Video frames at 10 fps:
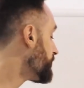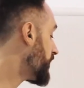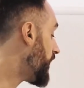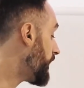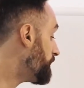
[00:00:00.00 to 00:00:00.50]

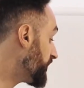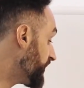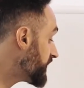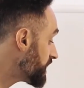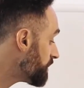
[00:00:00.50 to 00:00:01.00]
But
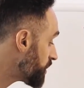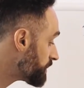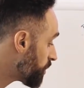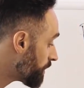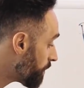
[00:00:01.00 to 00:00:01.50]
this is the most
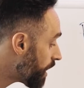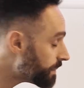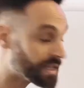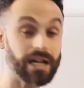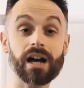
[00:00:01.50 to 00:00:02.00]
important part,
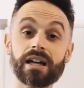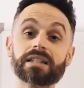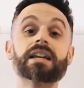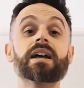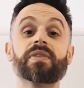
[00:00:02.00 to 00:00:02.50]

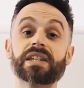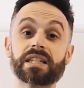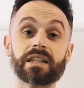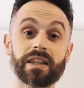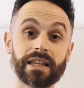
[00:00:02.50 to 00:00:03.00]
because this
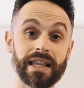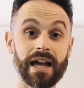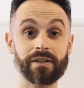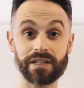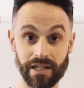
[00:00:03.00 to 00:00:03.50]
is the thing
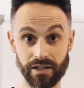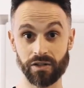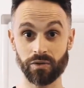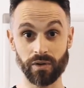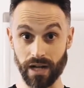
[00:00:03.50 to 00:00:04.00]
that is going to
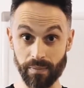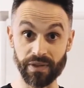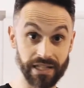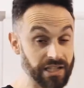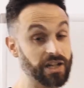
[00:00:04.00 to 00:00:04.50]
do a couple things.